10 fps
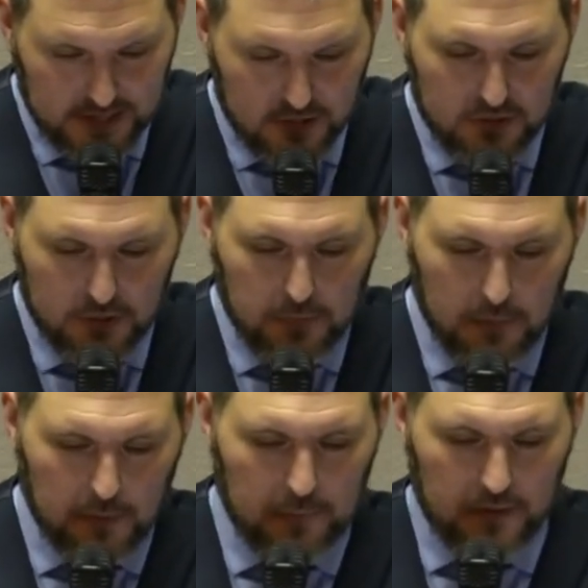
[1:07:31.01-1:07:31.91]
It's used to
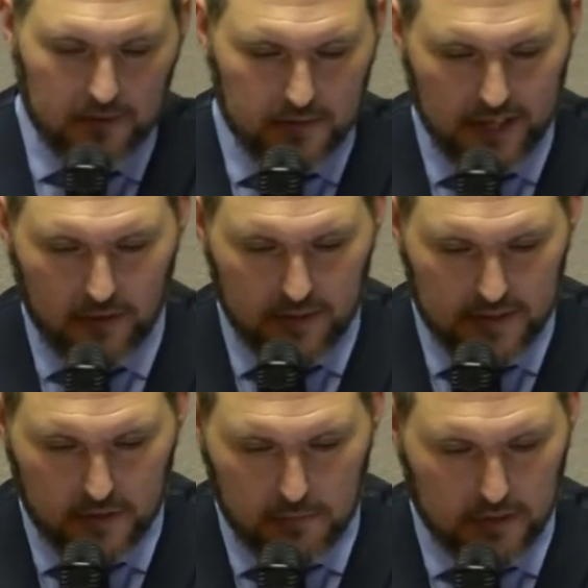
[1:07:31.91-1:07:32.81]
pump up other
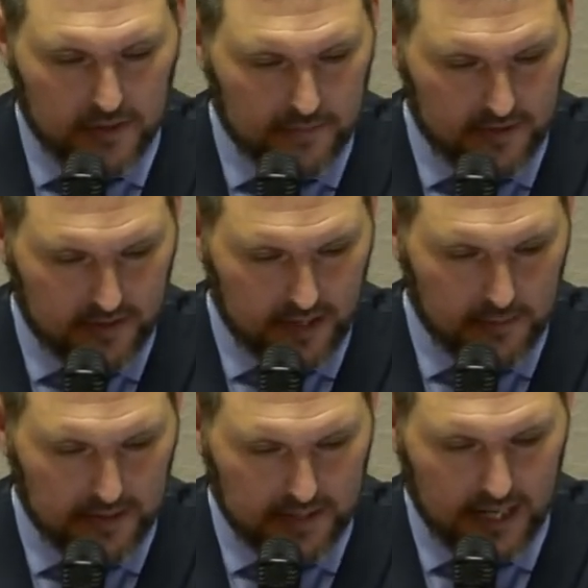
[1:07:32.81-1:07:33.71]
terrorists or Muslims to
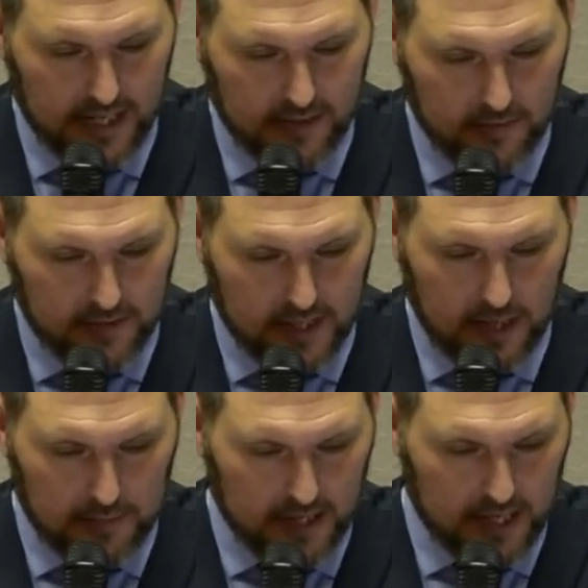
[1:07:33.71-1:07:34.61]
come and attack with
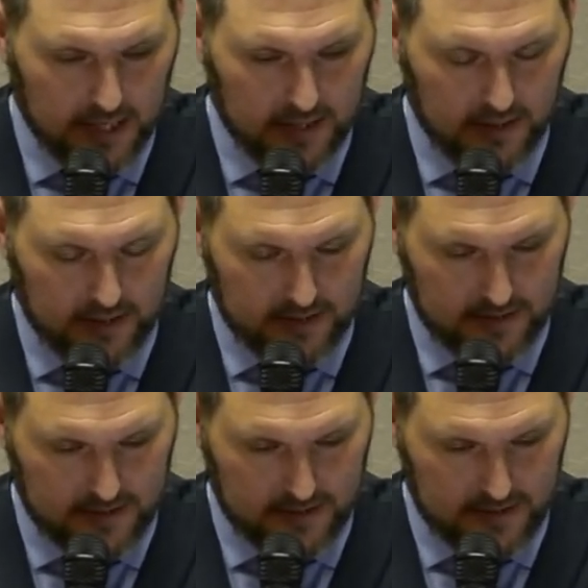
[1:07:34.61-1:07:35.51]
copycat
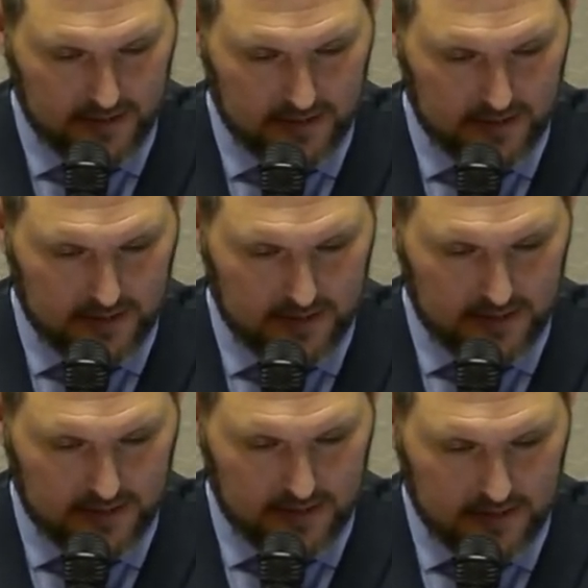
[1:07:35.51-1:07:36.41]
killings.
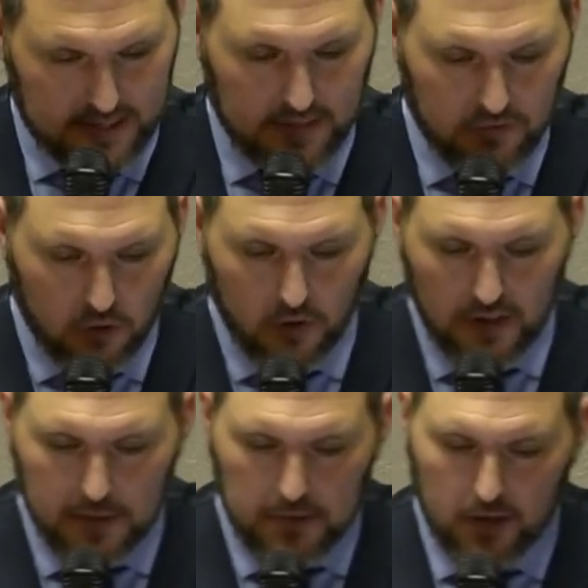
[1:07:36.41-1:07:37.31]
Because after all,
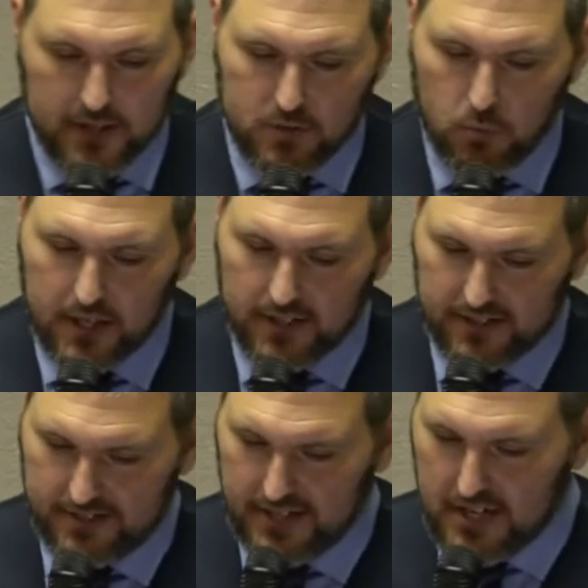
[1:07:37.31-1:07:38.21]
that America's
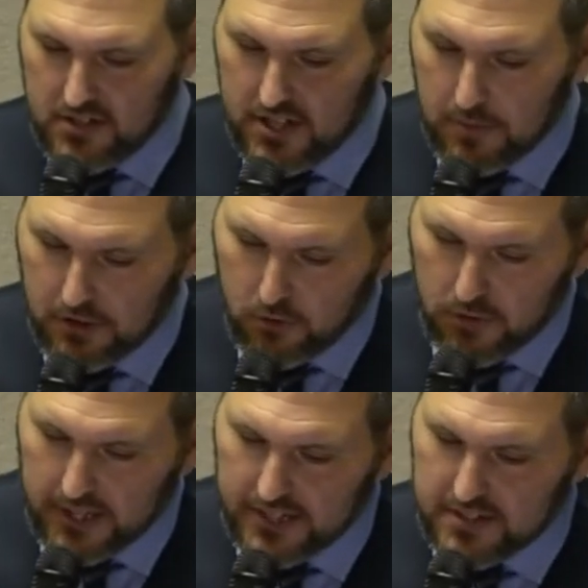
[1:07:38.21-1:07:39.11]
wicked. So they
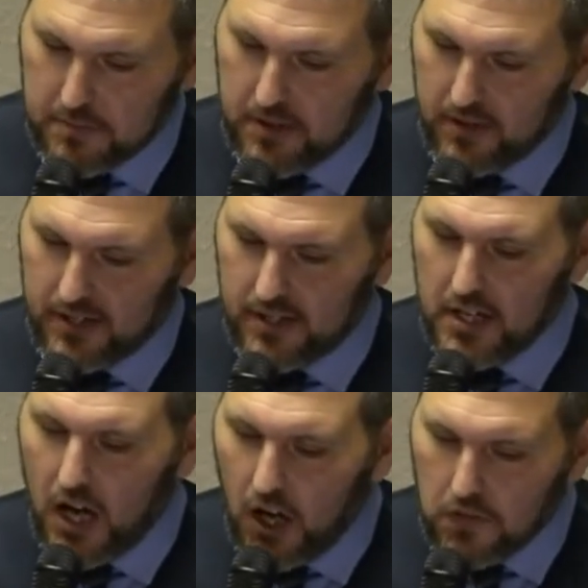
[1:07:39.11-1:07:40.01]
recruit against America,
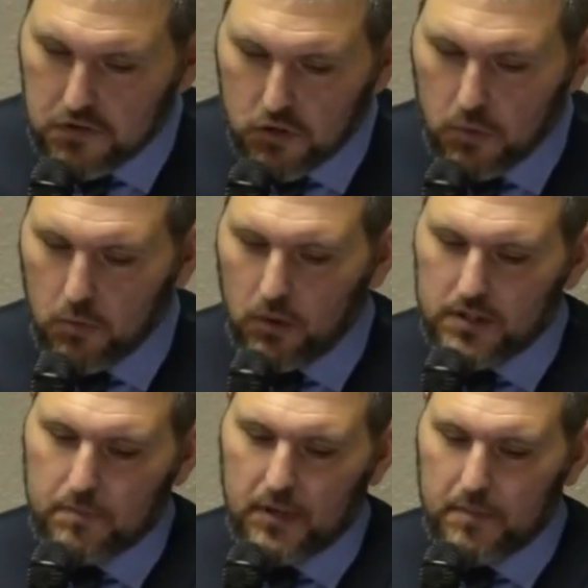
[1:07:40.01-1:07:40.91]
others who would
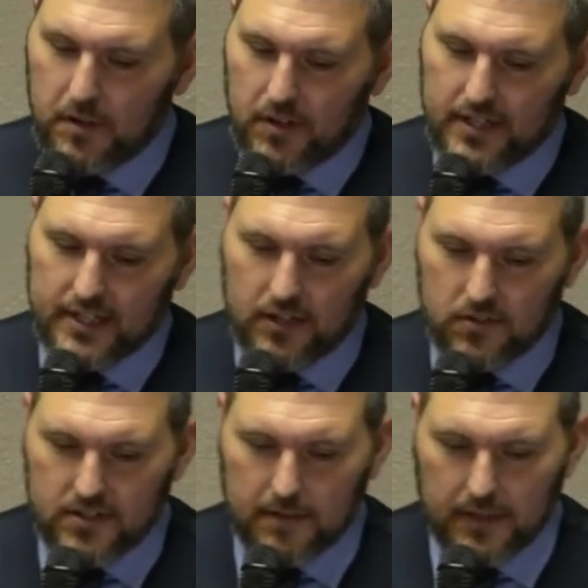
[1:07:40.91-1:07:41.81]
want to bring America down
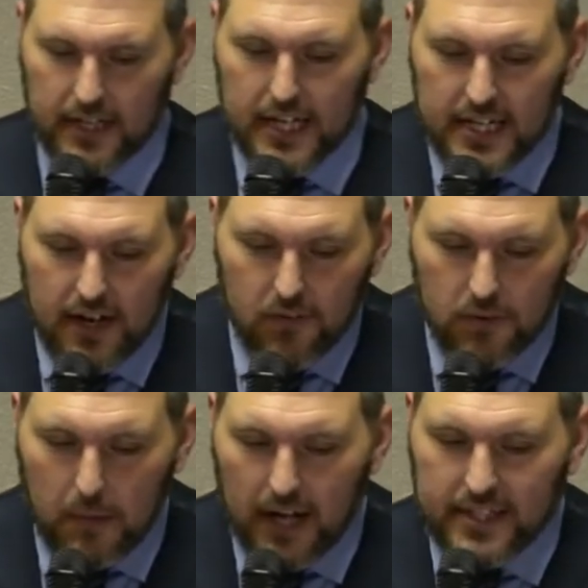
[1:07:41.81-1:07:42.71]
to the same thing. Never
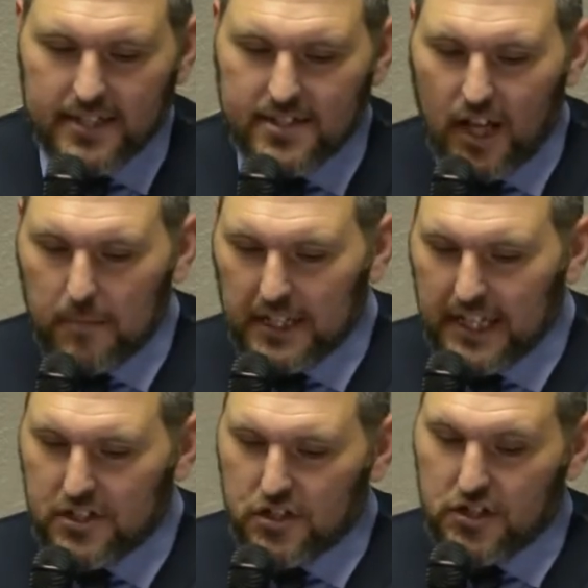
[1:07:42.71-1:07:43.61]
mind the Islamic
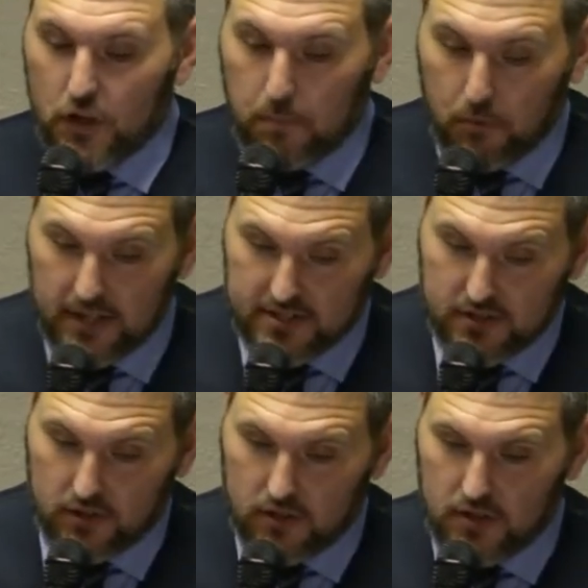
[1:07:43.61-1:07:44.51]
nations that
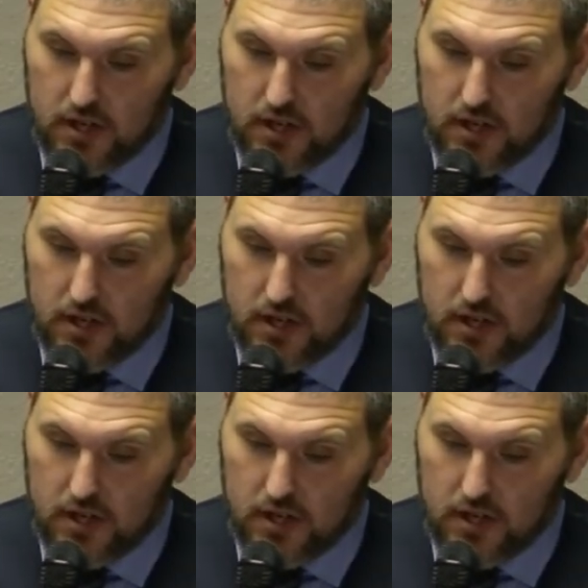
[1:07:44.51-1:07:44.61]
oppress